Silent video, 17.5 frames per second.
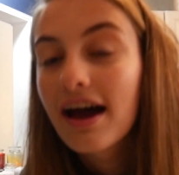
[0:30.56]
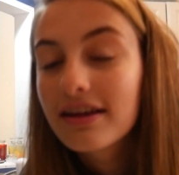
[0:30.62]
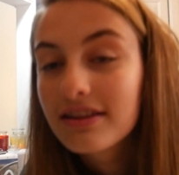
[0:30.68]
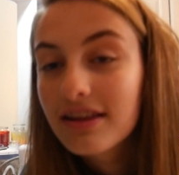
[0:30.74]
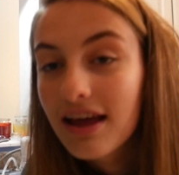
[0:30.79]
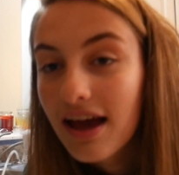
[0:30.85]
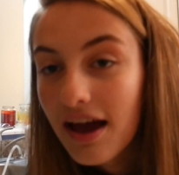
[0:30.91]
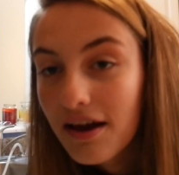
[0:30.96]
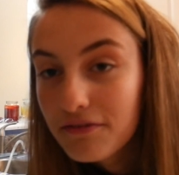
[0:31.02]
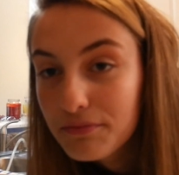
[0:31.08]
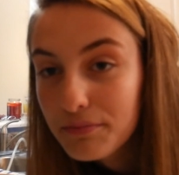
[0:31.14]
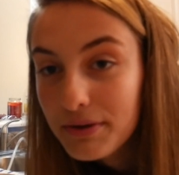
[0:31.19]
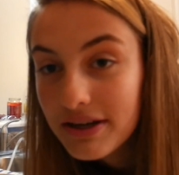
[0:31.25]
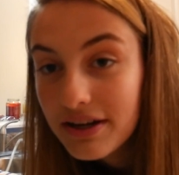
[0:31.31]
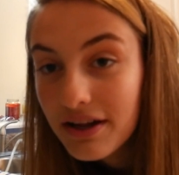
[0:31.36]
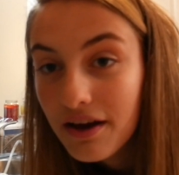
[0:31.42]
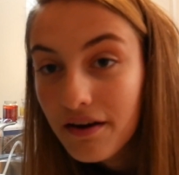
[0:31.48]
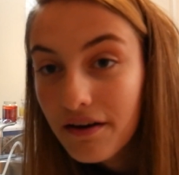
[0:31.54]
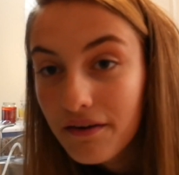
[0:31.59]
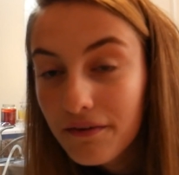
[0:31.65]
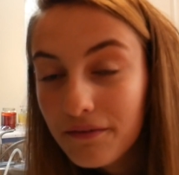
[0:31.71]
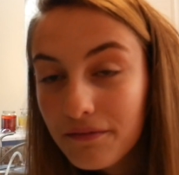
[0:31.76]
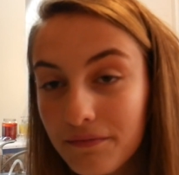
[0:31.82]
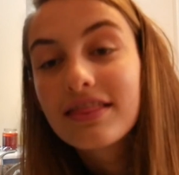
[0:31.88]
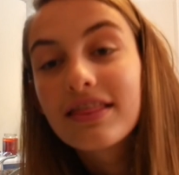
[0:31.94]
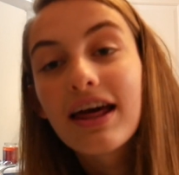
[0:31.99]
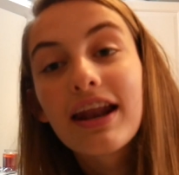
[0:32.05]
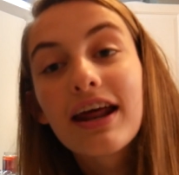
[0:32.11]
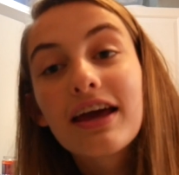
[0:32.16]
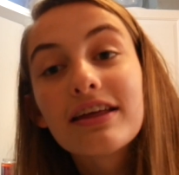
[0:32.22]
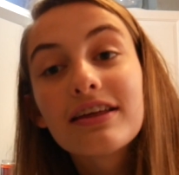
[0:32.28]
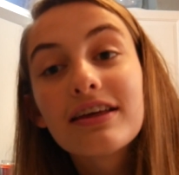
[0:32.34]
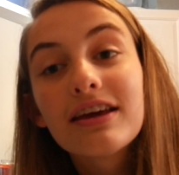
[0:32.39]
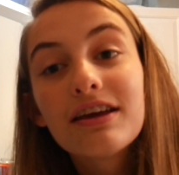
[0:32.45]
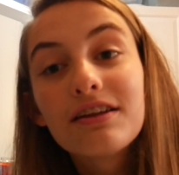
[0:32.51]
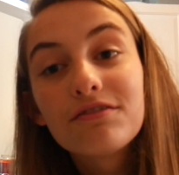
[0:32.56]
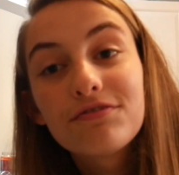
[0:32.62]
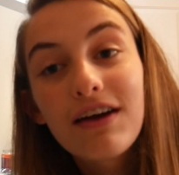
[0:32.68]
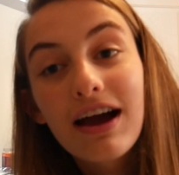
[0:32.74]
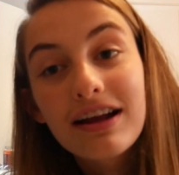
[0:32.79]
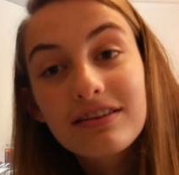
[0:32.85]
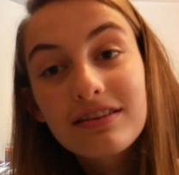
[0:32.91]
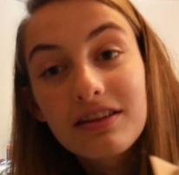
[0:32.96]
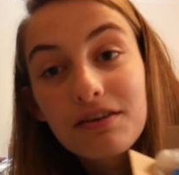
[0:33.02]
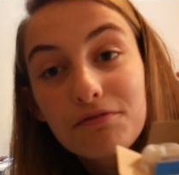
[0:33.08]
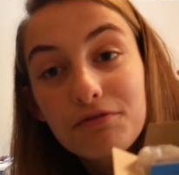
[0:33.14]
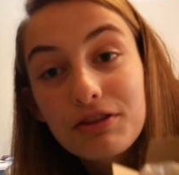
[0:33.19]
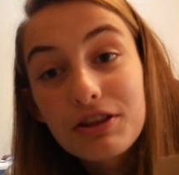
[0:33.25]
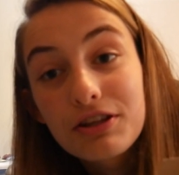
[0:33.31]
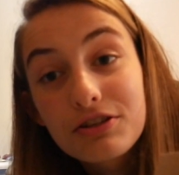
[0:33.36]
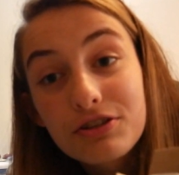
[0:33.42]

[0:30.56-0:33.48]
I'd let everybody know that I, in fact, live with a